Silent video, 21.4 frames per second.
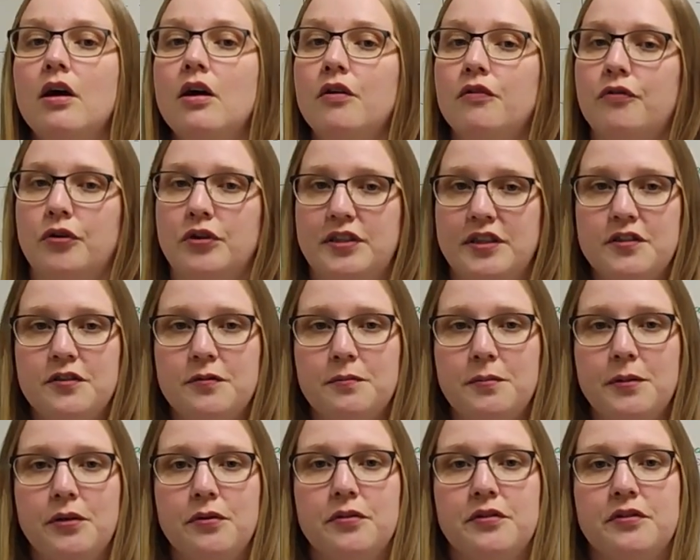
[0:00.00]
For this,
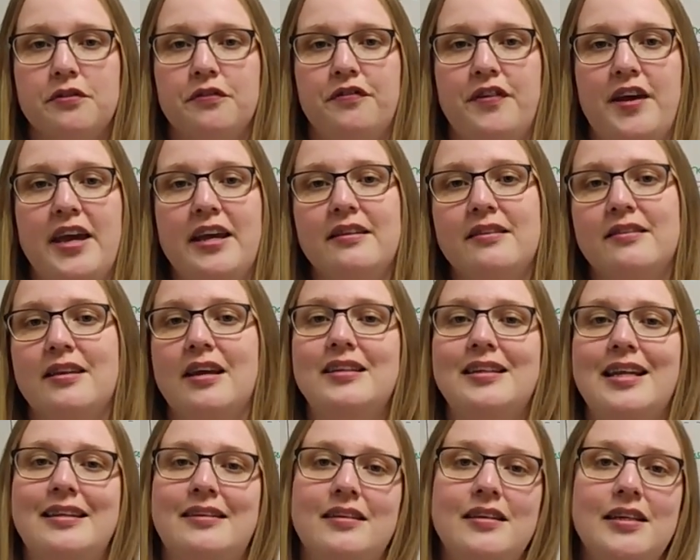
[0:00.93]
we use the fact
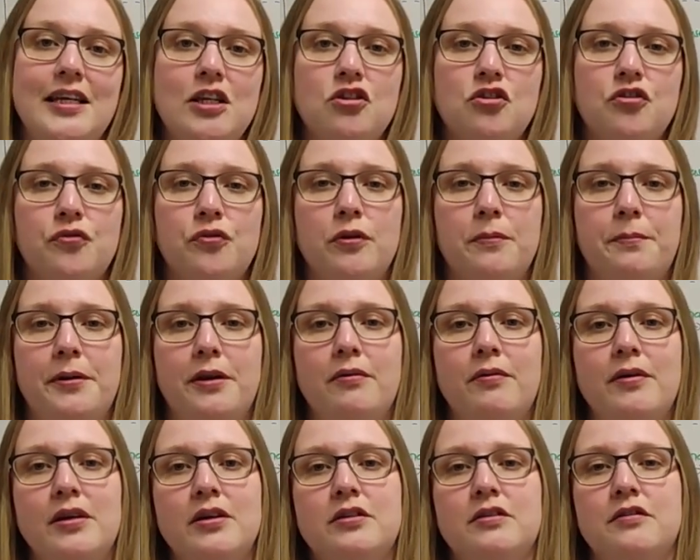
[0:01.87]
that in each full
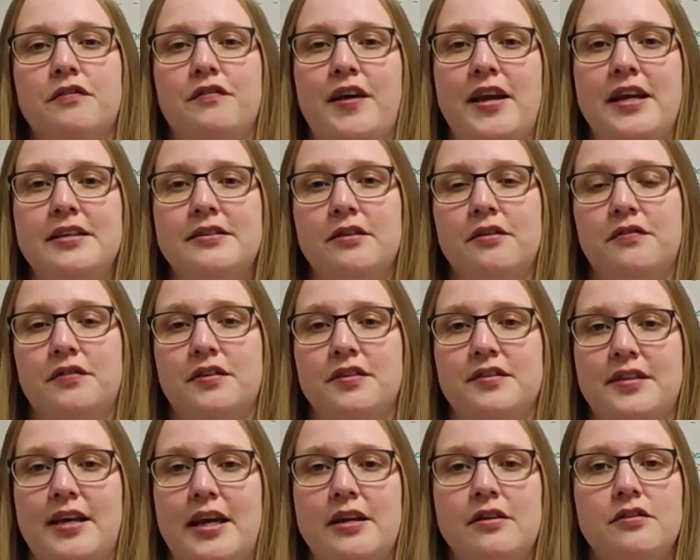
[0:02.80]
period the phase of the
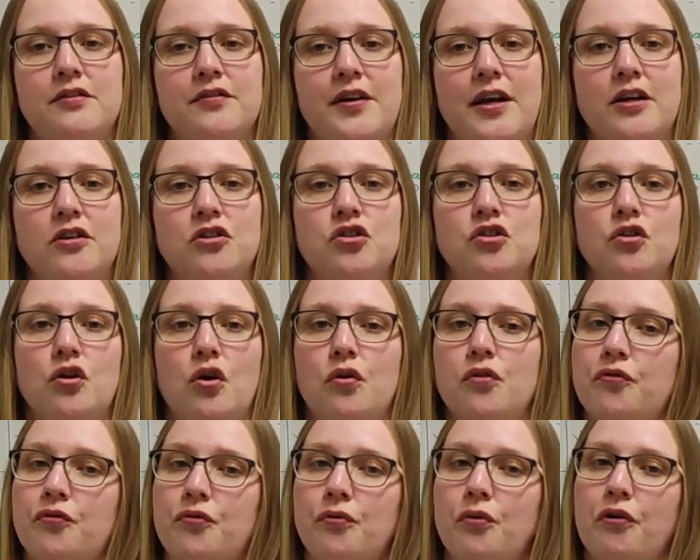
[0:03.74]
sinus function
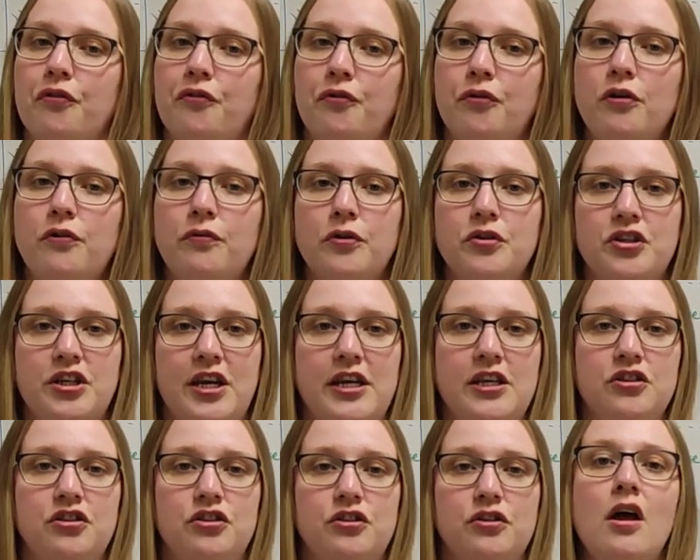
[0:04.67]
goes through a full
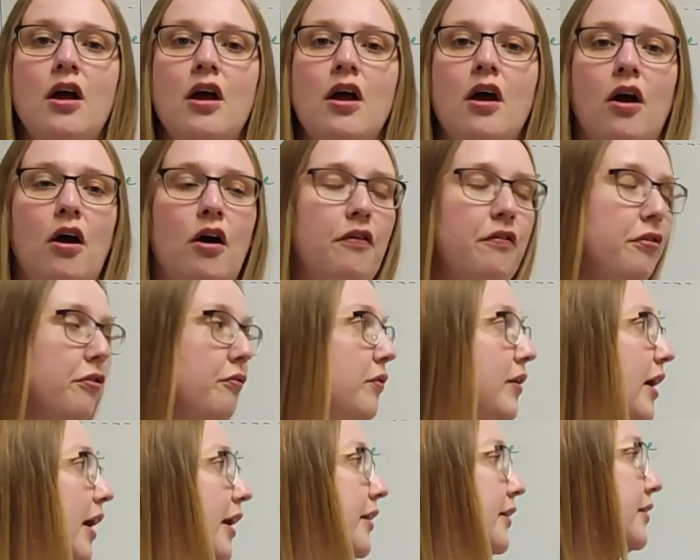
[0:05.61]
rotation of
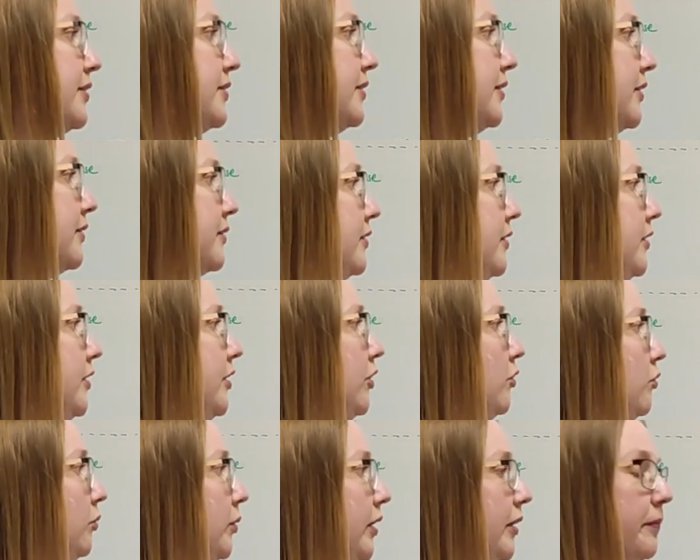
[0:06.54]
360
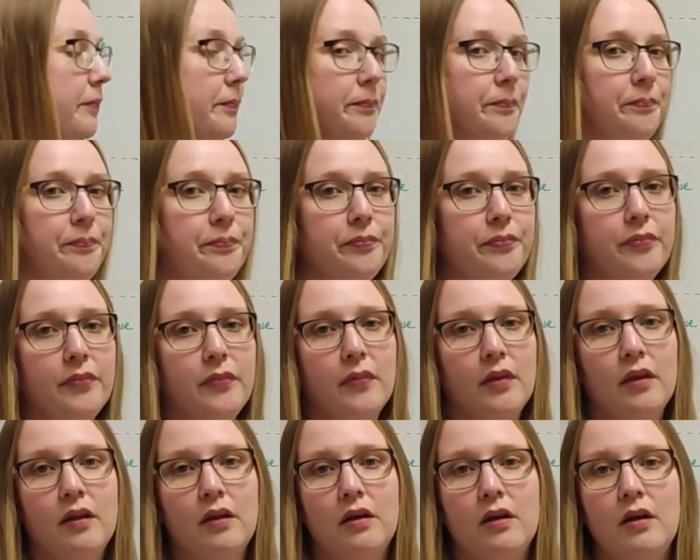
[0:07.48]
degrees,
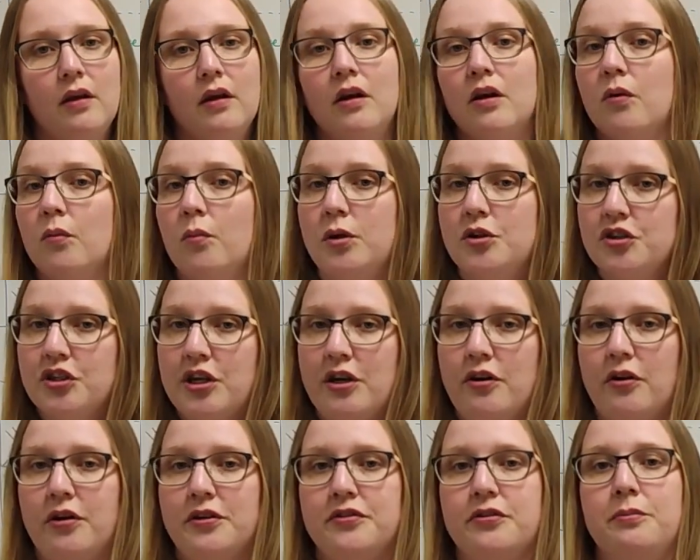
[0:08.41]
which can
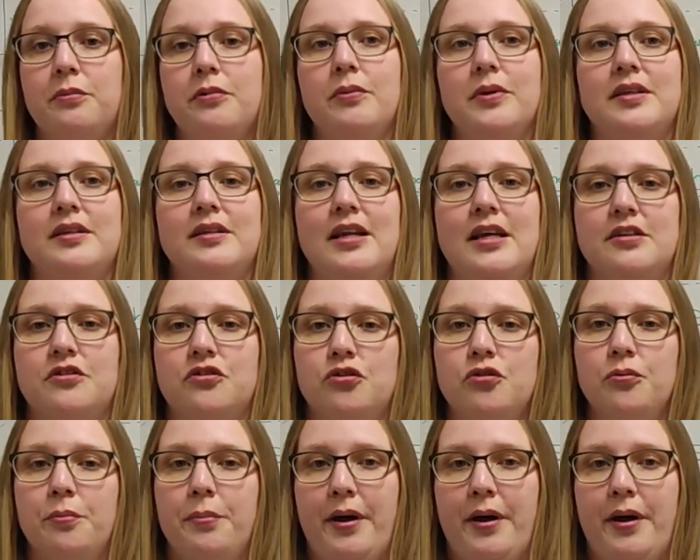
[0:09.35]
also be written as 2